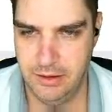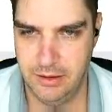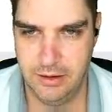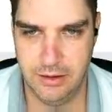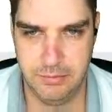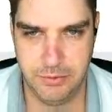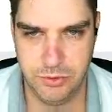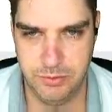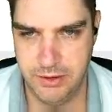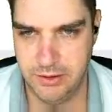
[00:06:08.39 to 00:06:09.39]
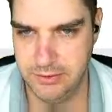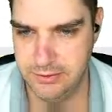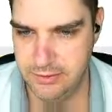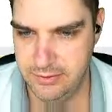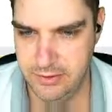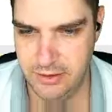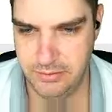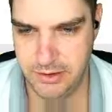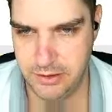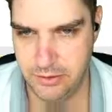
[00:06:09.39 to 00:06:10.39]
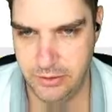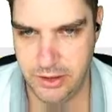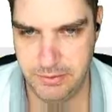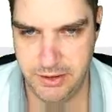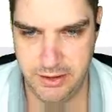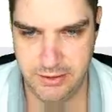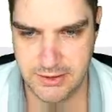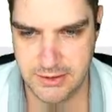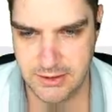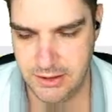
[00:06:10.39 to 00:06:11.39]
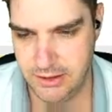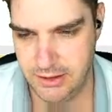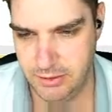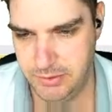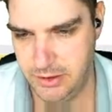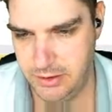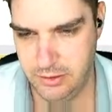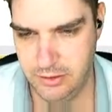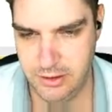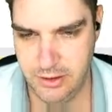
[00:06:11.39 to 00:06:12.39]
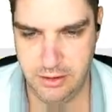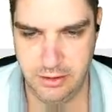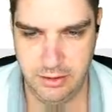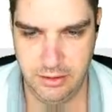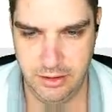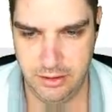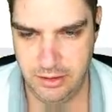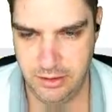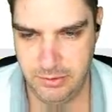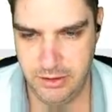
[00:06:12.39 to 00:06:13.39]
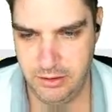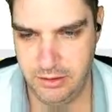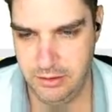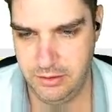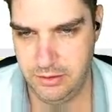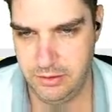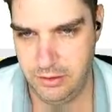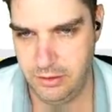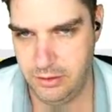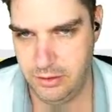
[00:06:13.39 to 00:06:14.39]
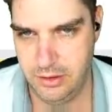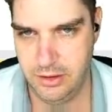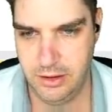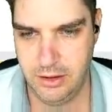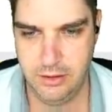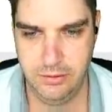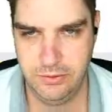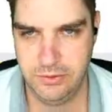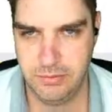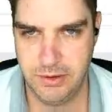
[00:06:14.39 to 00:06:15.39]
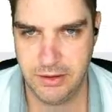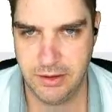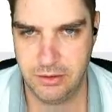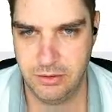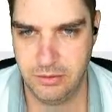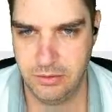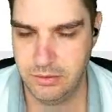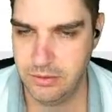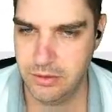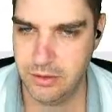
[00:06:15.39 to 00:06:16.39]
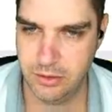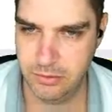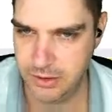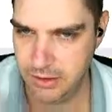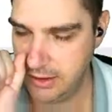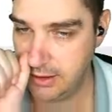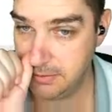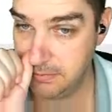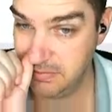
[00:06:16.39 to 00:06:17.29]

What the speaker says: Probably should be consistent to make that all uppercase, and that'll be not null, and that'll be not null, just to make that a little bit neater.